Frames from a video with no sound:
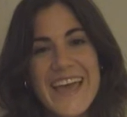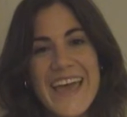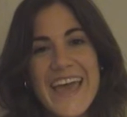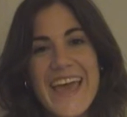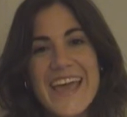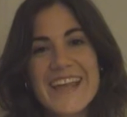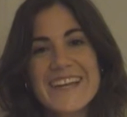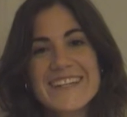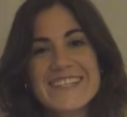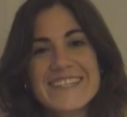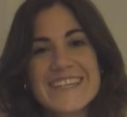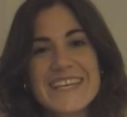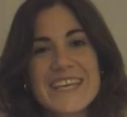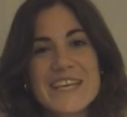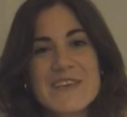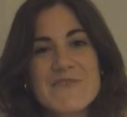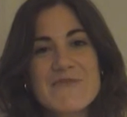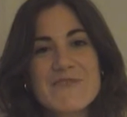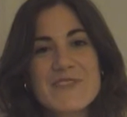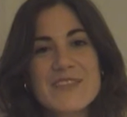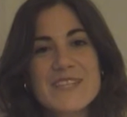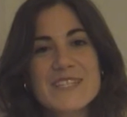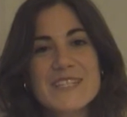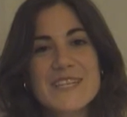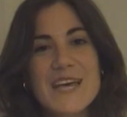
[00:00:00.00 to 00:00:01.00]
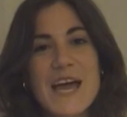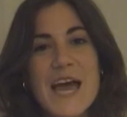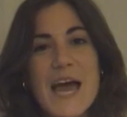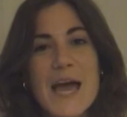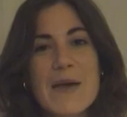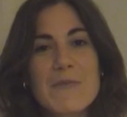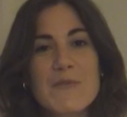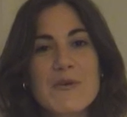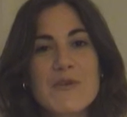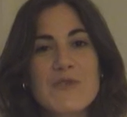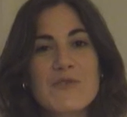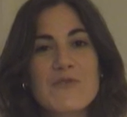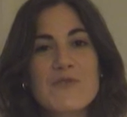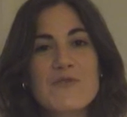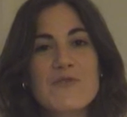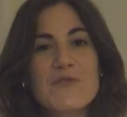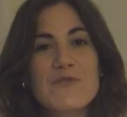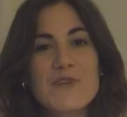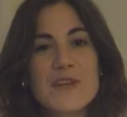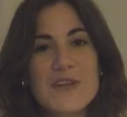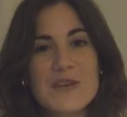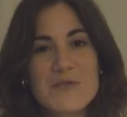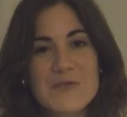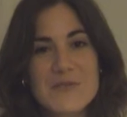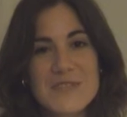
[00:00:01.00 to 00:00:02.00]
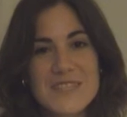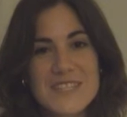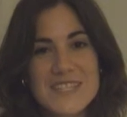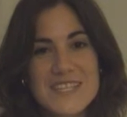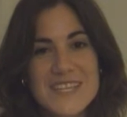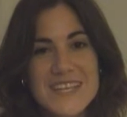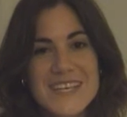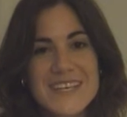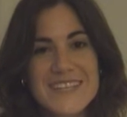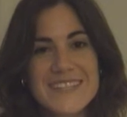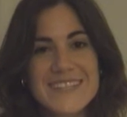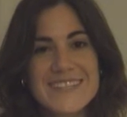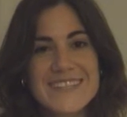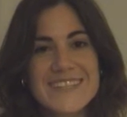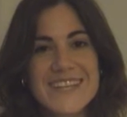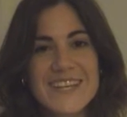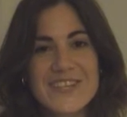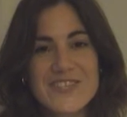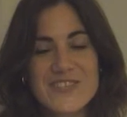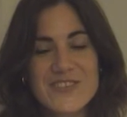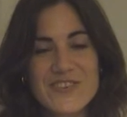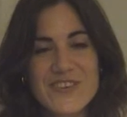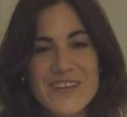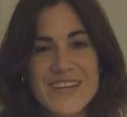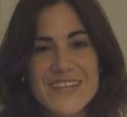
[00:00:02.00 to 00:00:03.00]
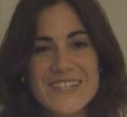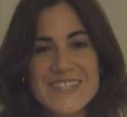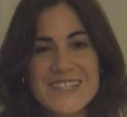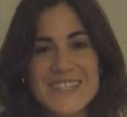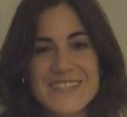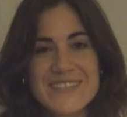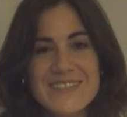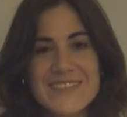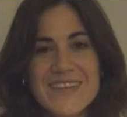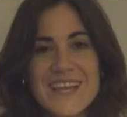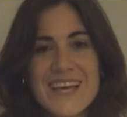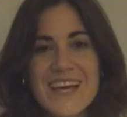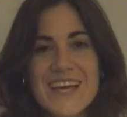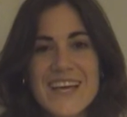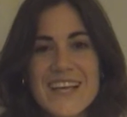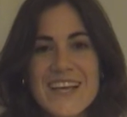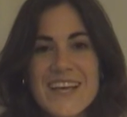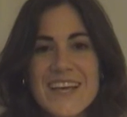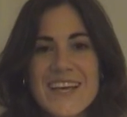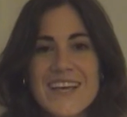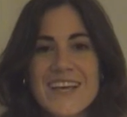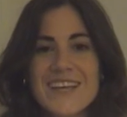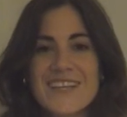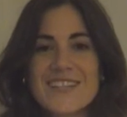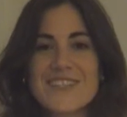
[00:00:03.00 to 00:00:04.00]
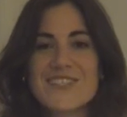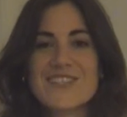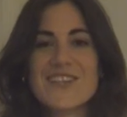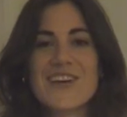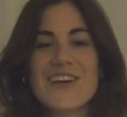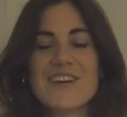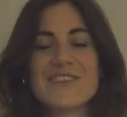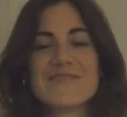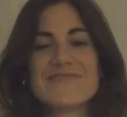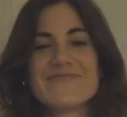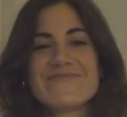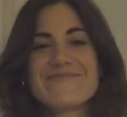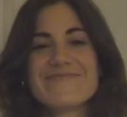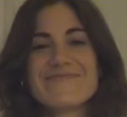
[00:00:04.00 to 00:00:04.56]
and T for the timing or the frequency that you're eating. So